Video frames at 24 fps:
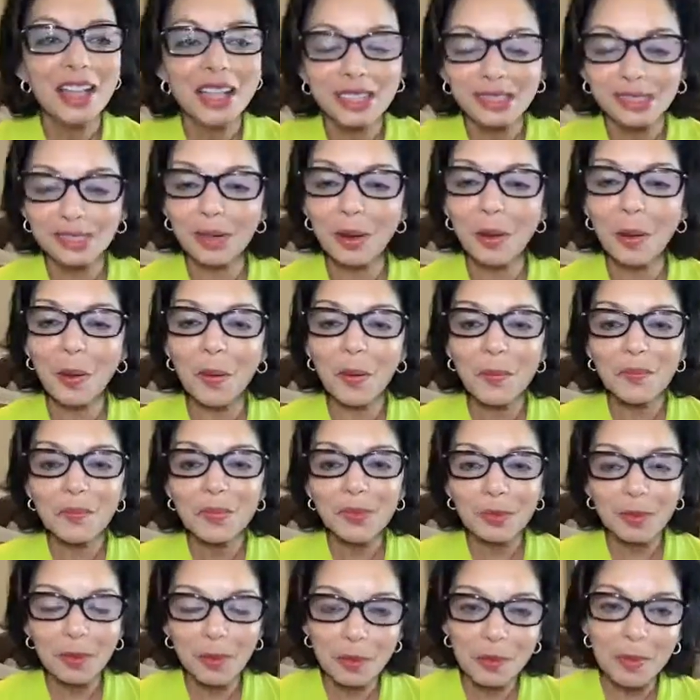So
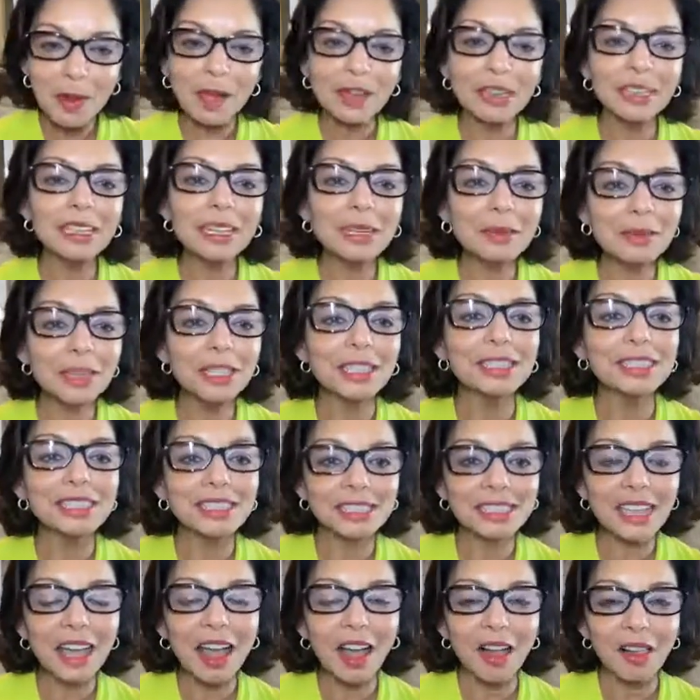reminding
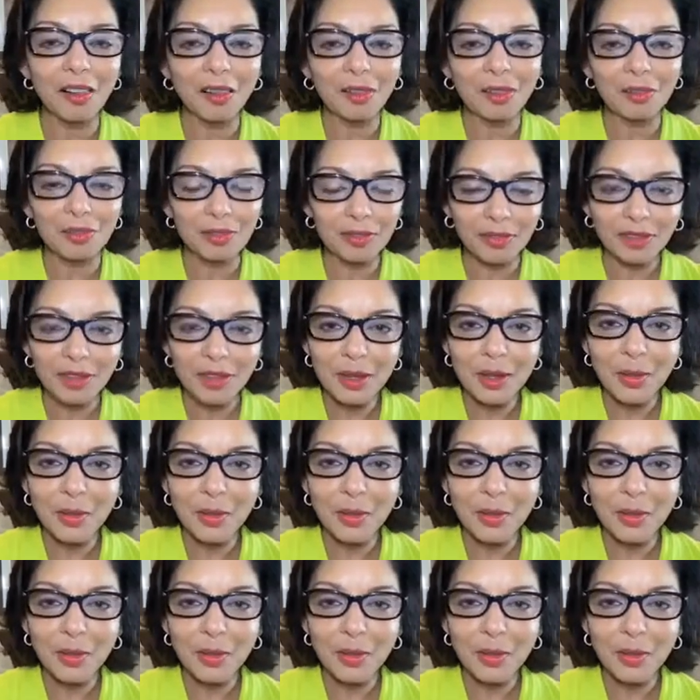myself,